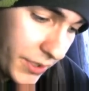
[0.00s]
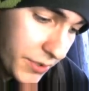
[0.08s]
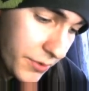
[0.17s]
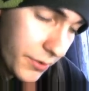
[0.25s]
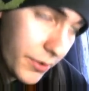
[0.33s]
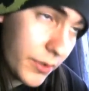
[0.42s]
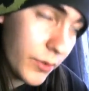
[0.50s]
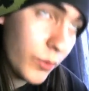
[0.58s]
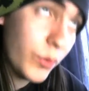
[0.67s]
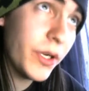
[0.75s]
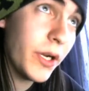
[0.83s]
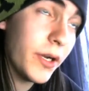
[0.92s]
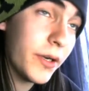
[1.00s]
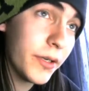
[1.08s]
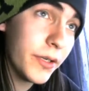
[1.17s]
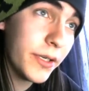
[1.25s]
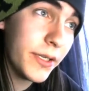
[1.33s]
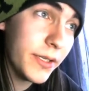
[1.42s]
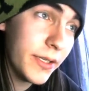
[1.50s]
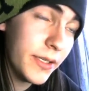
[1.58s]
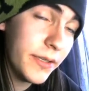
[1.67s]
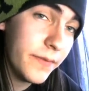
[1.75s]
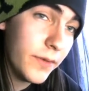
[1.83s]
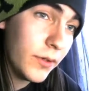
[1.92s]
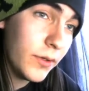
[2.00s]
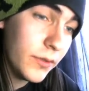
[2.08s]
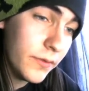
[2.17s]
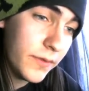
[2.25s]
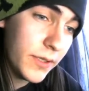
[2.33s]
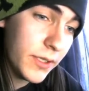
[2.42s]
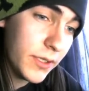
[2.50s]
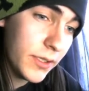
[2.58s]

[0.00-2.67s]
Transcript: sure we are gonna evolve